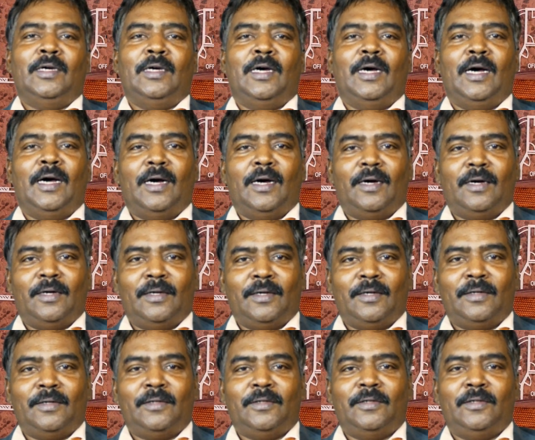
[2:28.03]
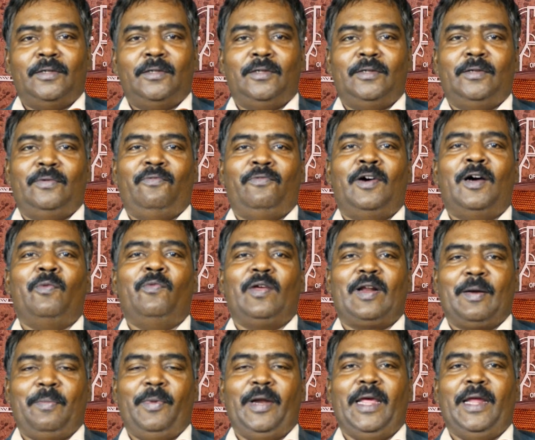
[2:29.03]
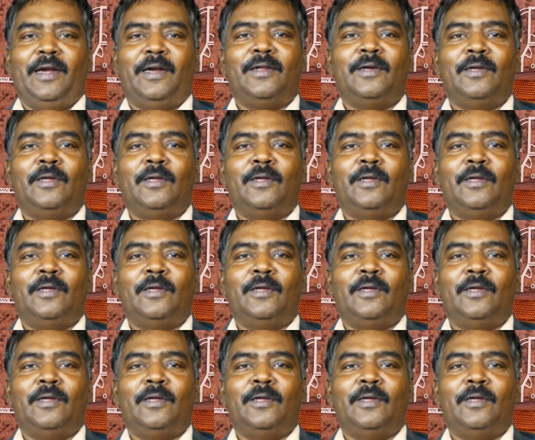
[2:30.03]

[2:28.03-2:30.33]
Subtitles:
firmware update,